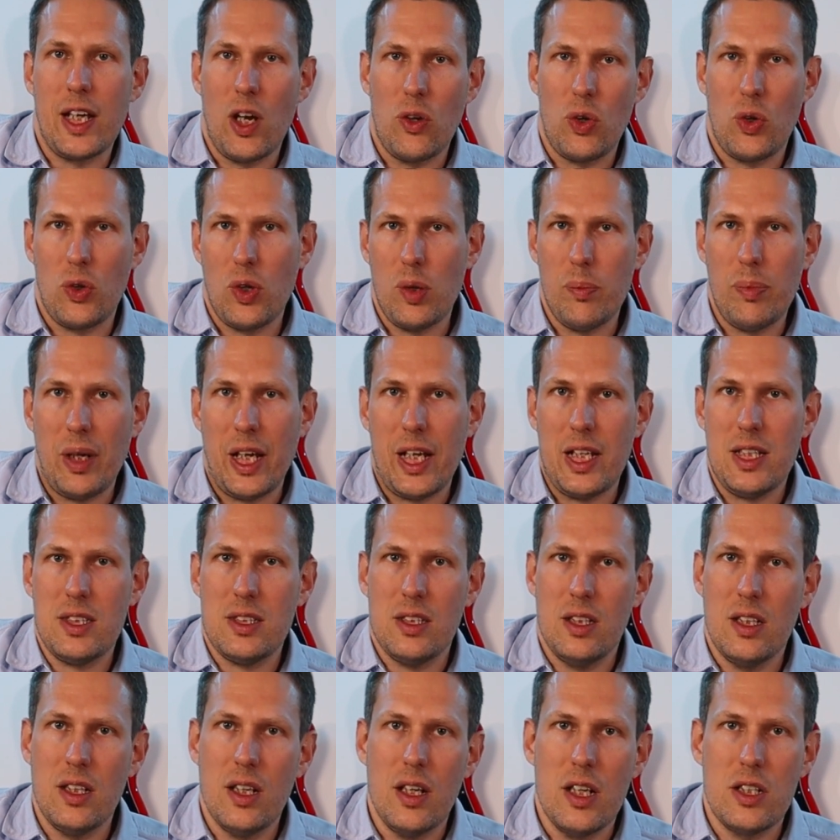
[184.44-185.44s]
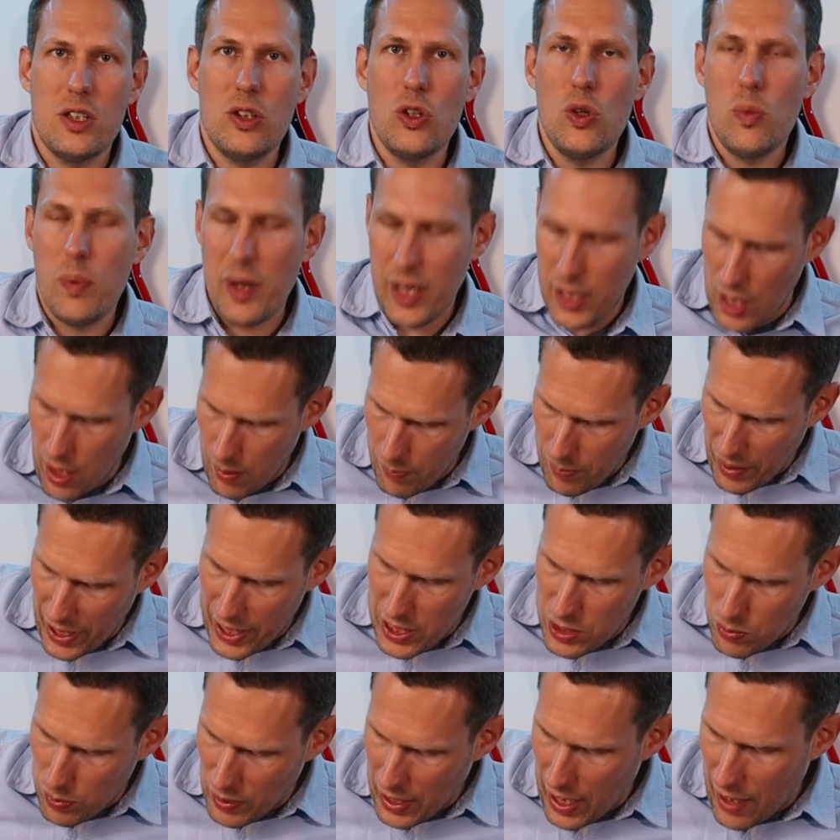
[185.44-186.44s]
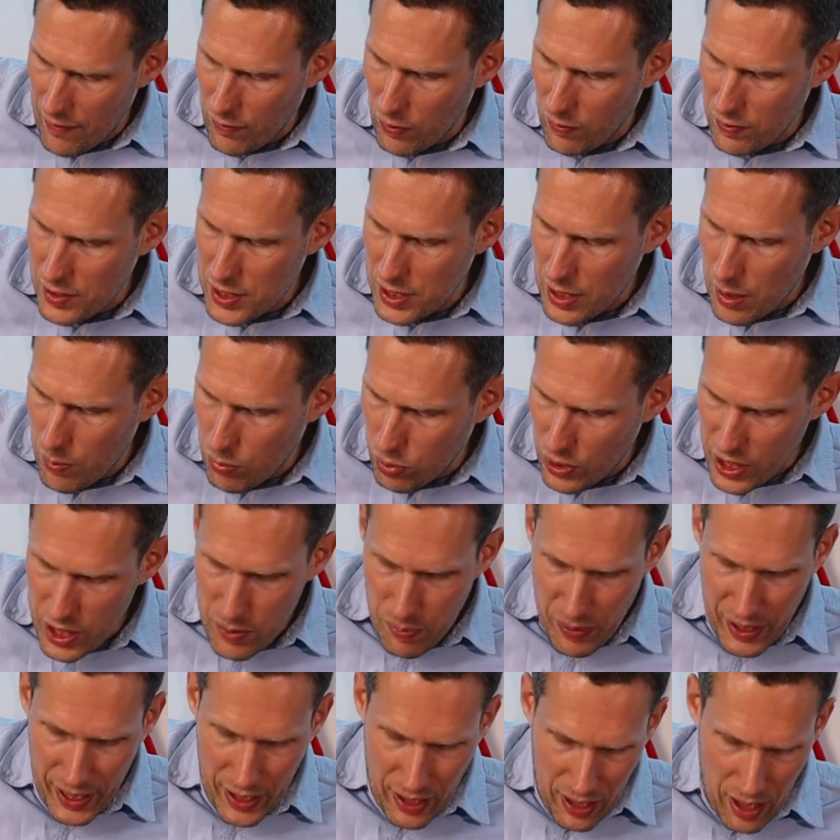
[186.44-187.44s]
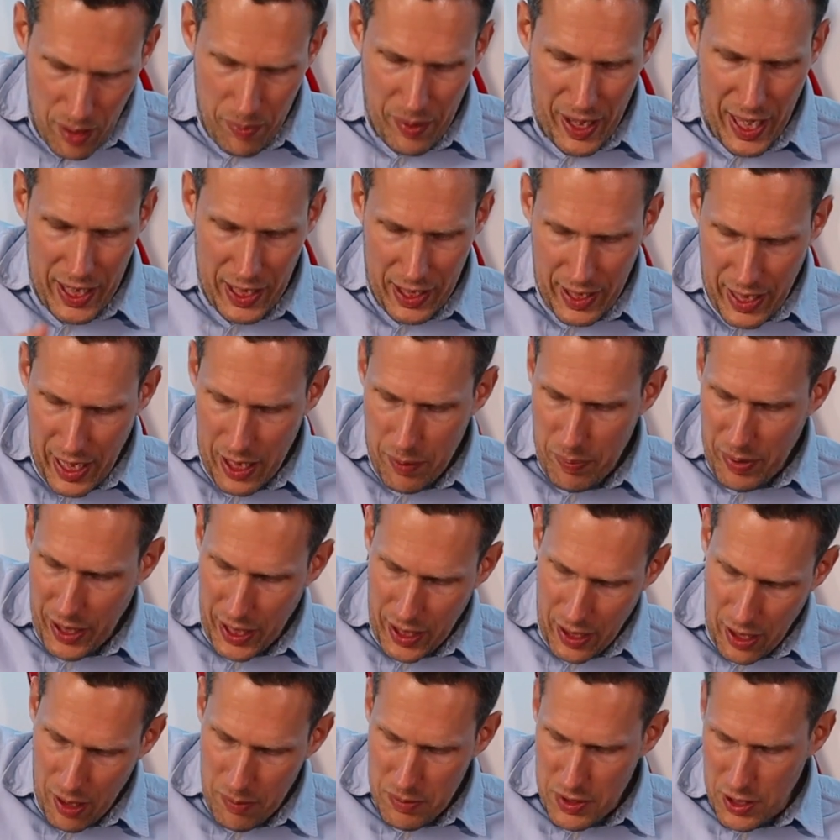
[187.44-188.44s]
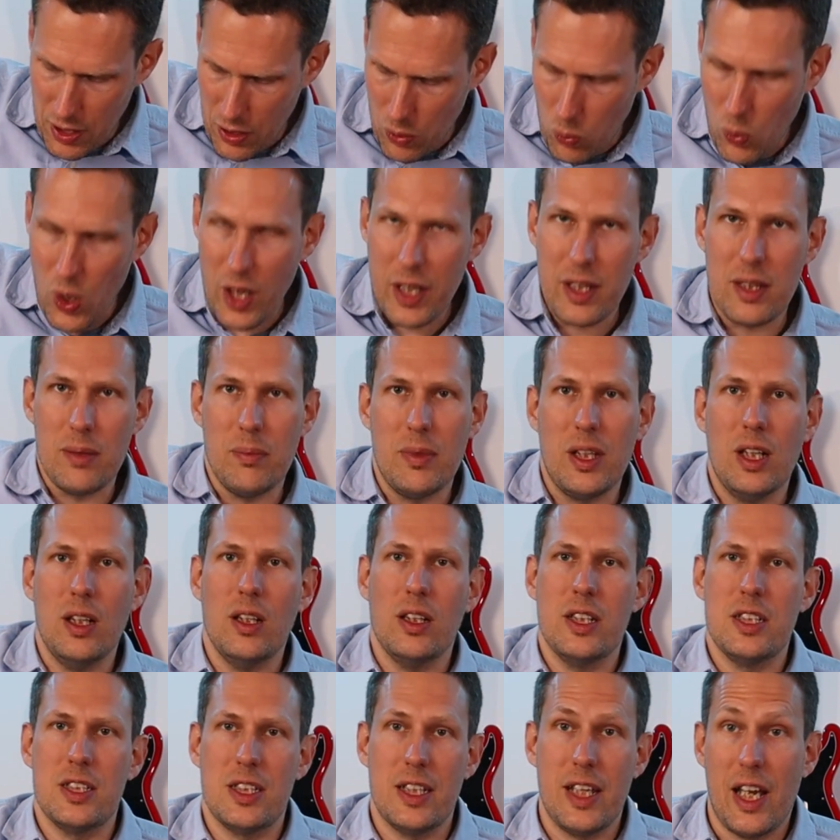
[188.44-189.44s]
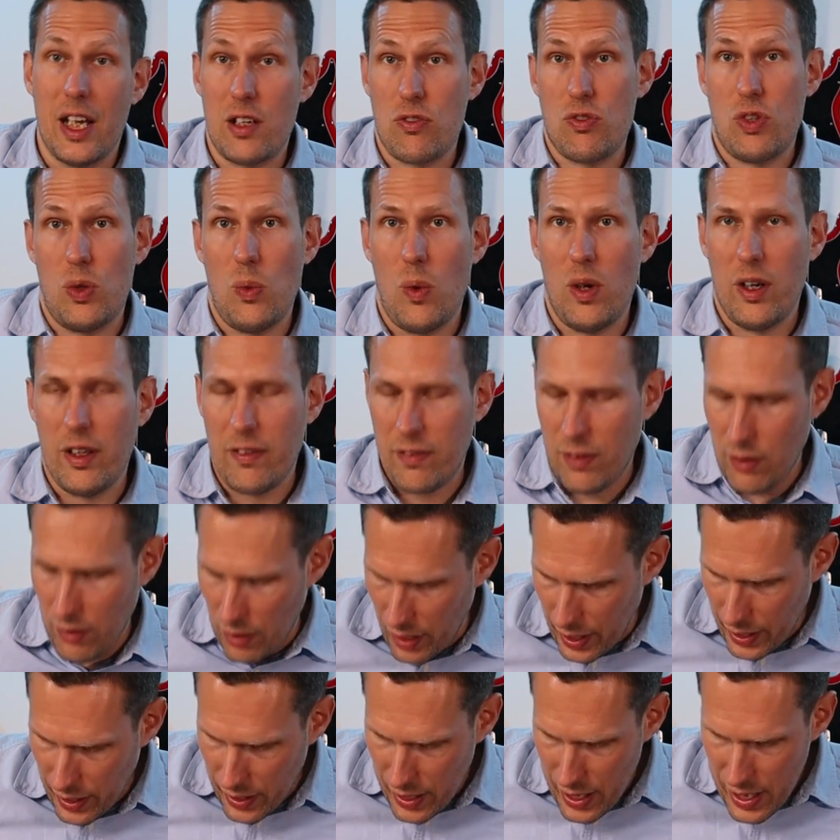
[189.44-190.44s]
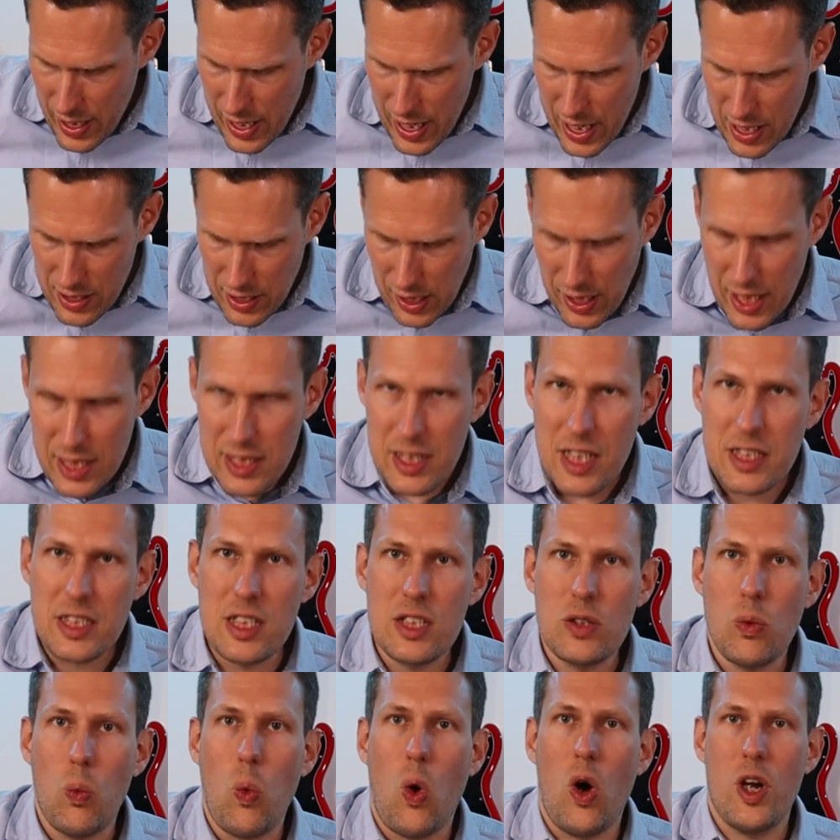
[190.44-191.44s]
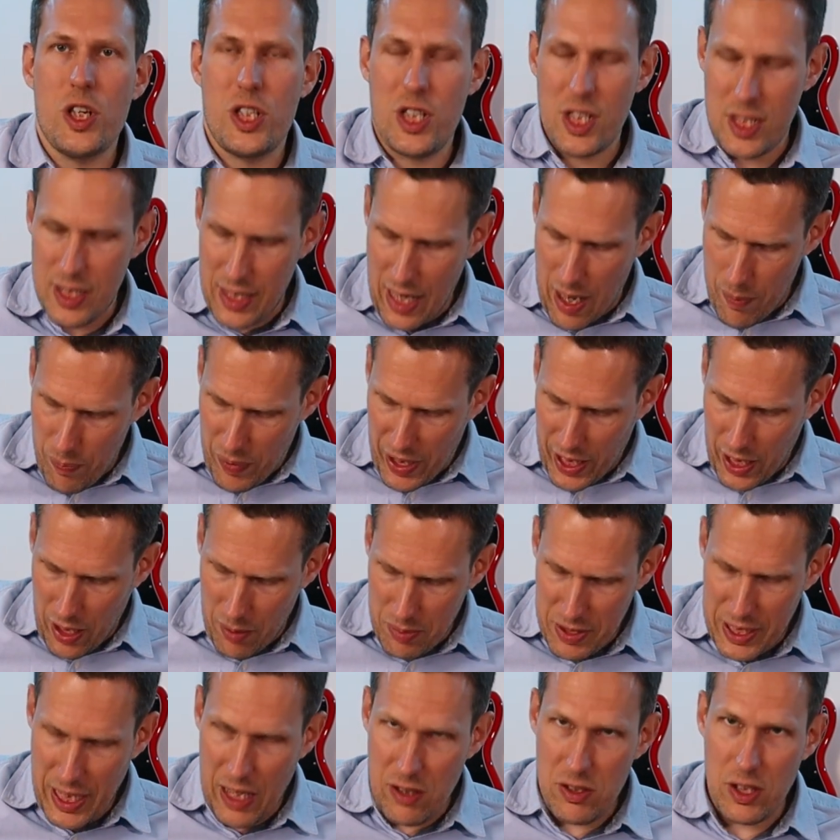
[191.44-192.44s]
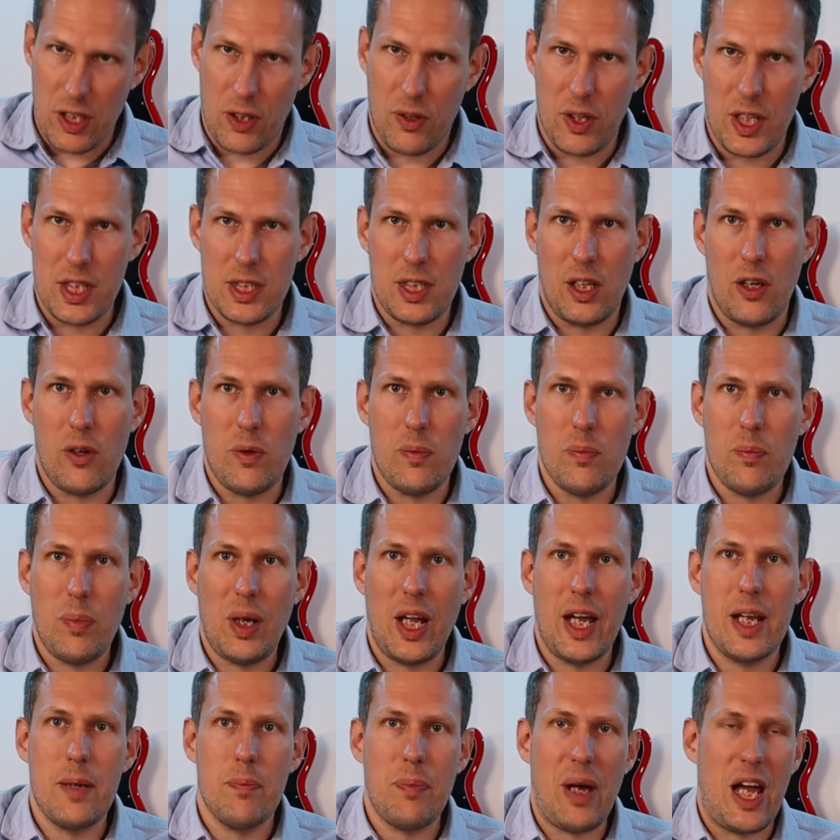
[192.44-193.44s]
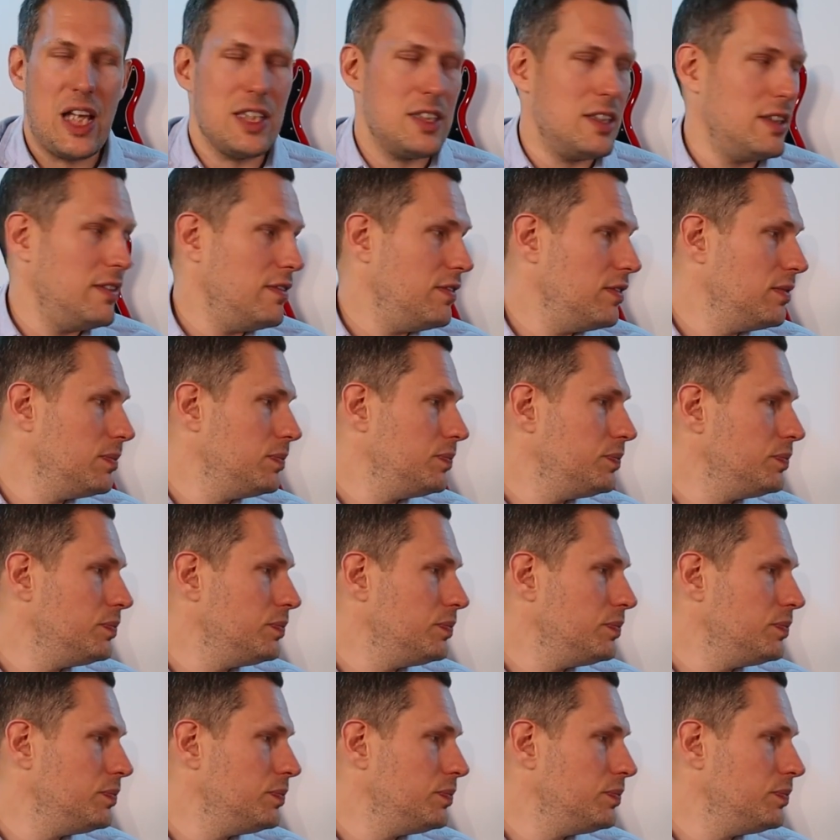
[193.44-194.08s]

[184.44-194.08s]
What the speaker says: get on a bass. A 2-pickup bass will have obviously a bridge pickup and a neck pickup, so the one in the middle is the extra one, if you like. So let's listen to what just that pickup sounds like on its own, played passive.